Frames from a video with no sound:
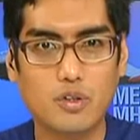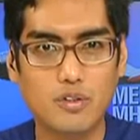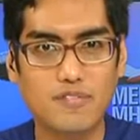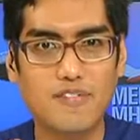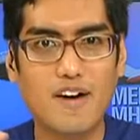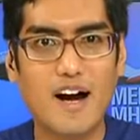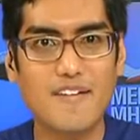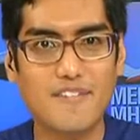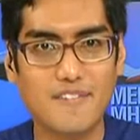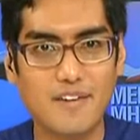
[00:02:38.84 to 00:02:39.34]
to
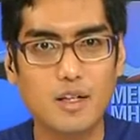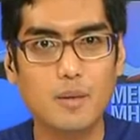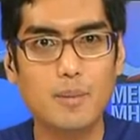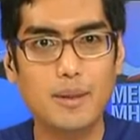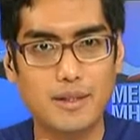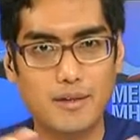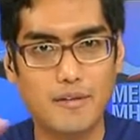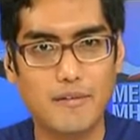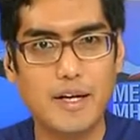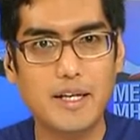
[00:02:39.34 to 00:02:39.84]
5
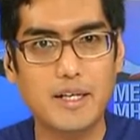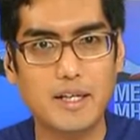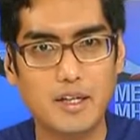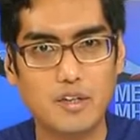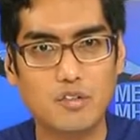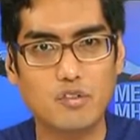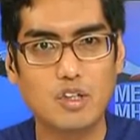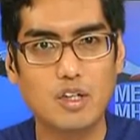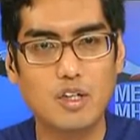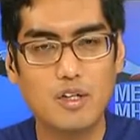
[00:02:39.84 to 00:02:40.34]
kilometer
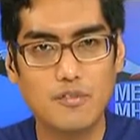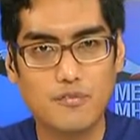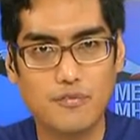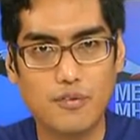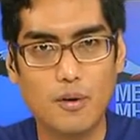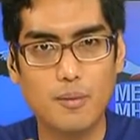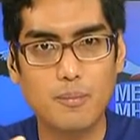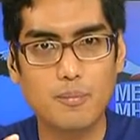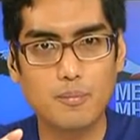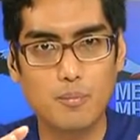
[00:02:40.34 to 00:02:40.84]
radius
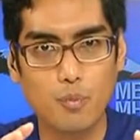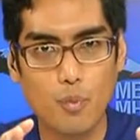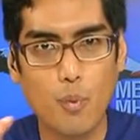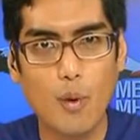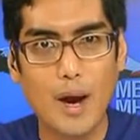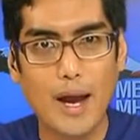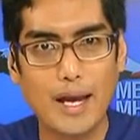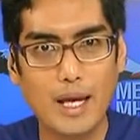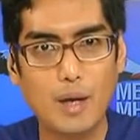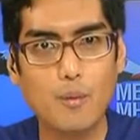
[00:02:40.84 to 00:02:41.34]
from
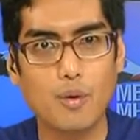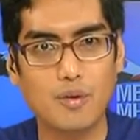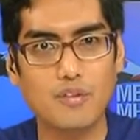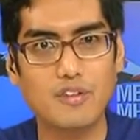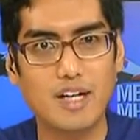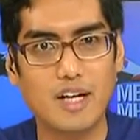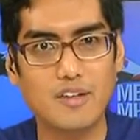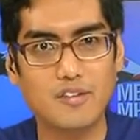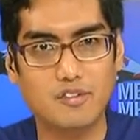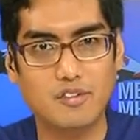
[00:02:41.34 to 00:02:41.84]
where it was
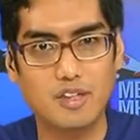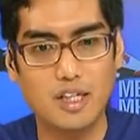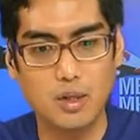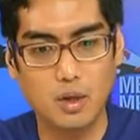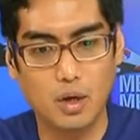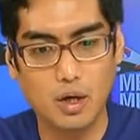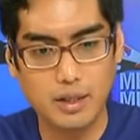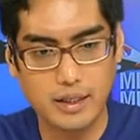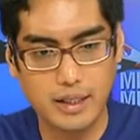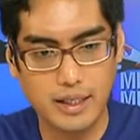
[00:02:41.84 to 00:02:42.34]
last seen
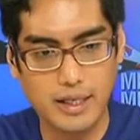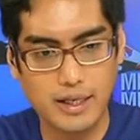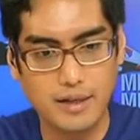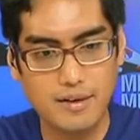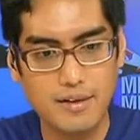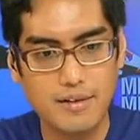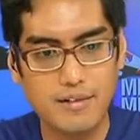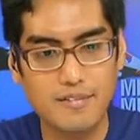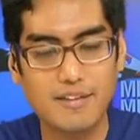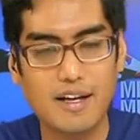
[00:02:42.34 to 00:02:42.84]
on the
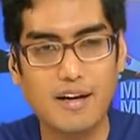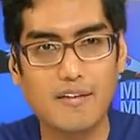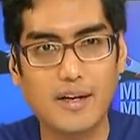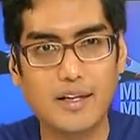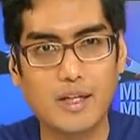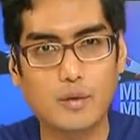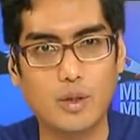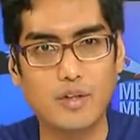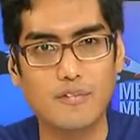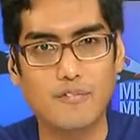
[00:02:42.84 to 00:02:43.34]
Flight
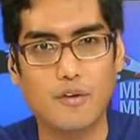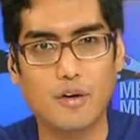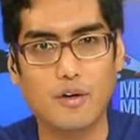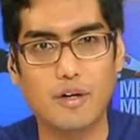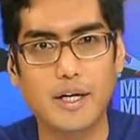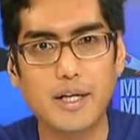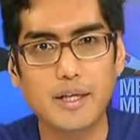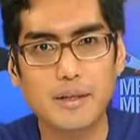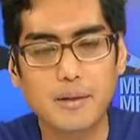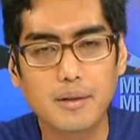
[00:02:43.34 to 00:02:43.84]
Radar 24,
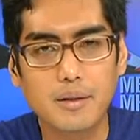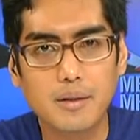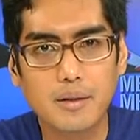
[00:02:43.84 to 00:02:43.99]
right?